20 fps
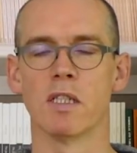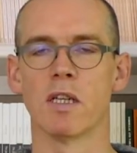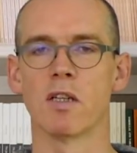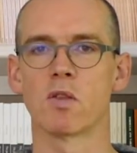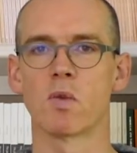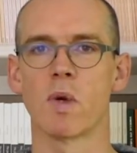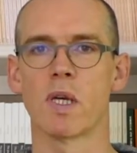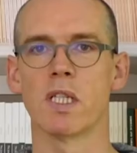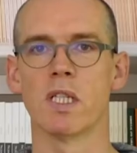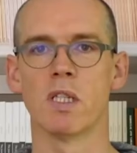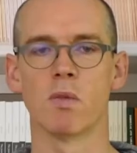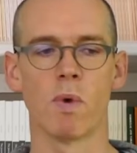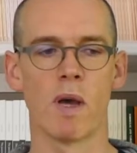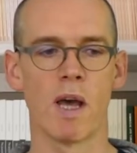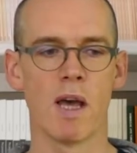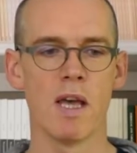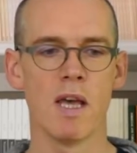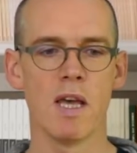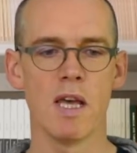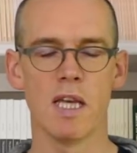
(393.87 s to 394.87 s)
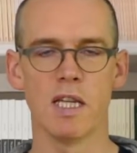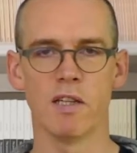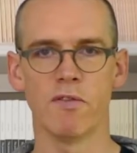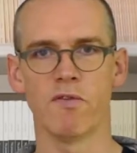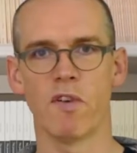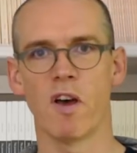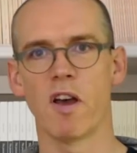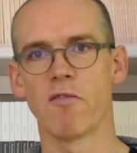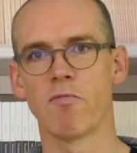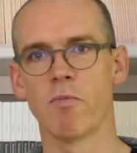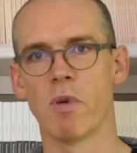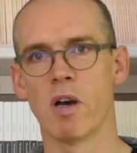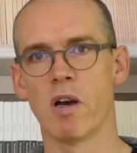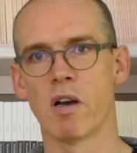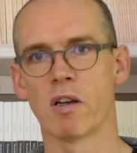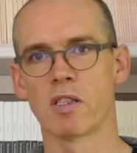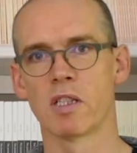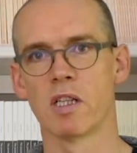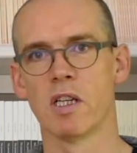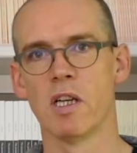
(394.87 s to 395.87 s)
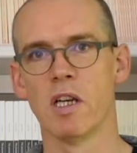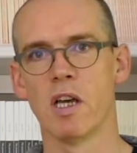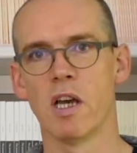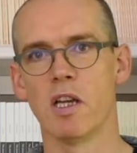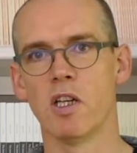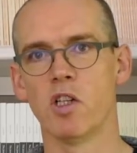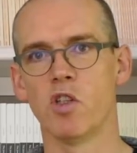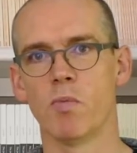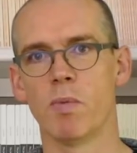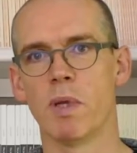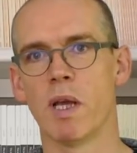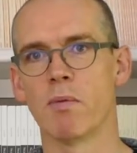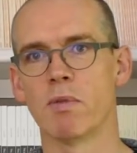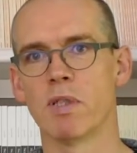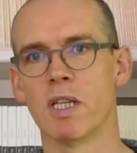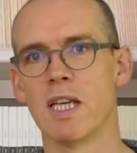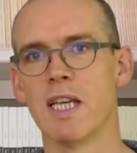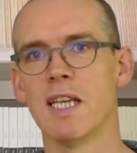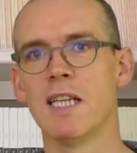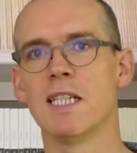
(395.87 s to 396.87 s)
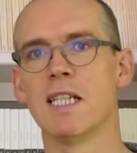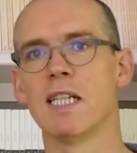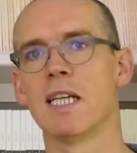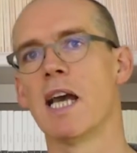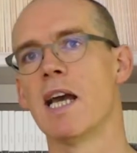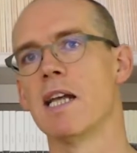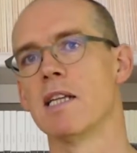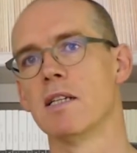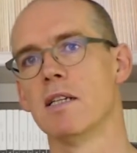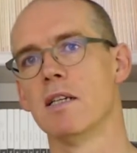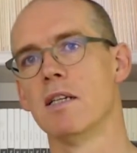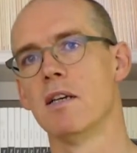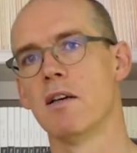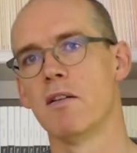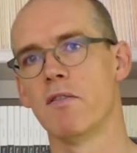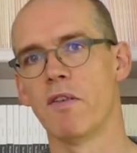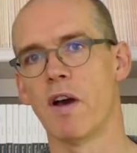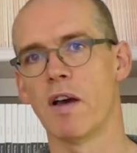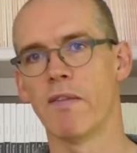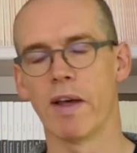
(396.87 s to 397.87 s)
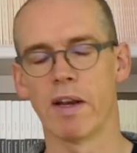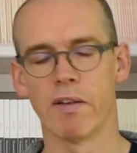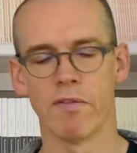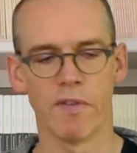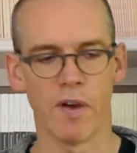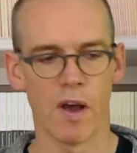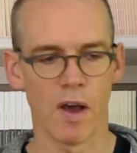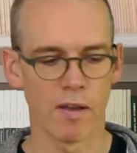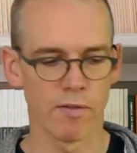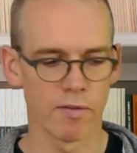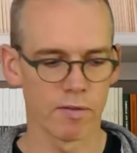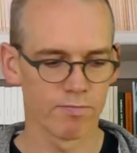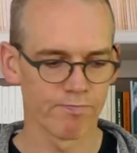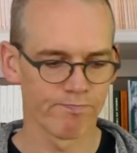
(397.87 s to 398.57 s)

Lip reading: Those questions where it's 5 marks and you should be able to easily get 5 out of 5.